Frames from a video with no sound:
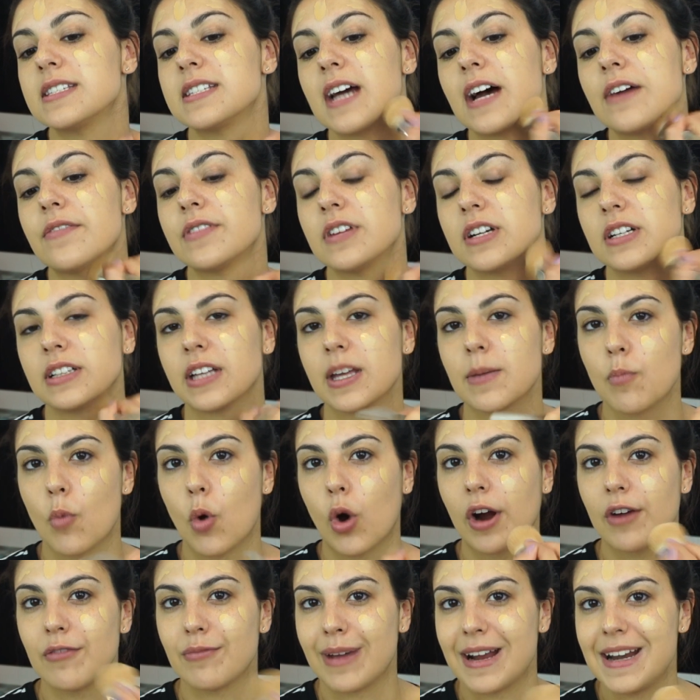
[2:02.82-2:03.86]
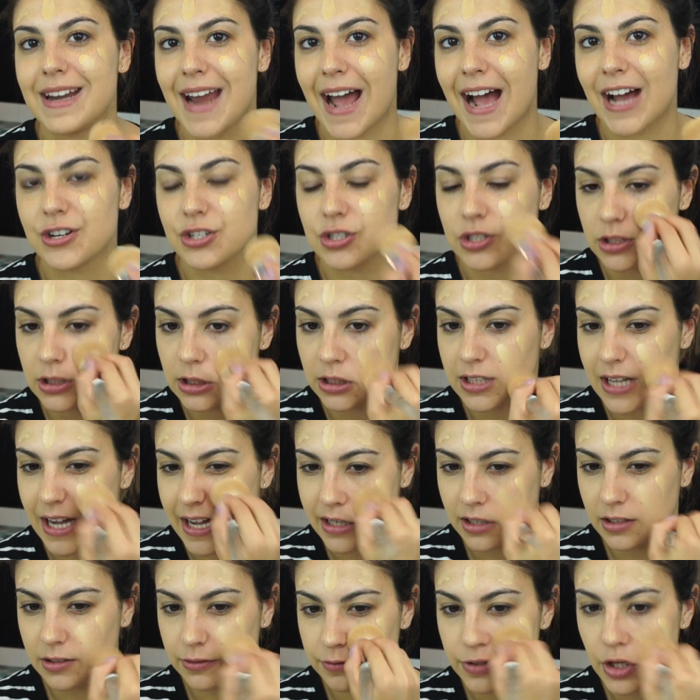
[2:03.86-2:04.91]
definitely more of my natural
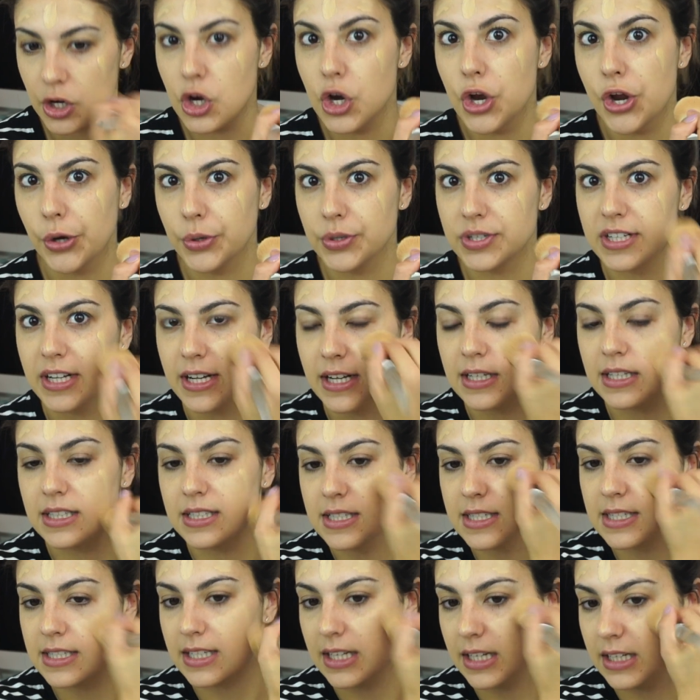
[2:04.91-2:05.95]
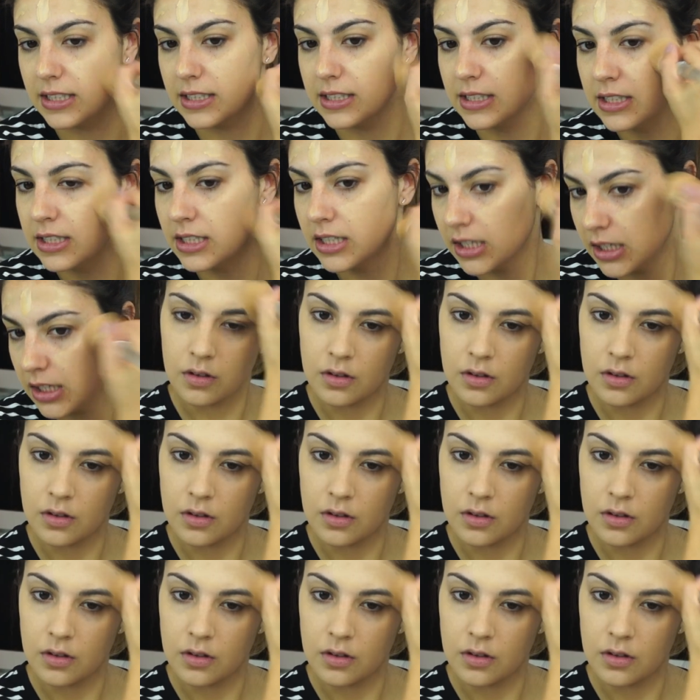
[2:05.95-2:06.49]
kind of no tan skin.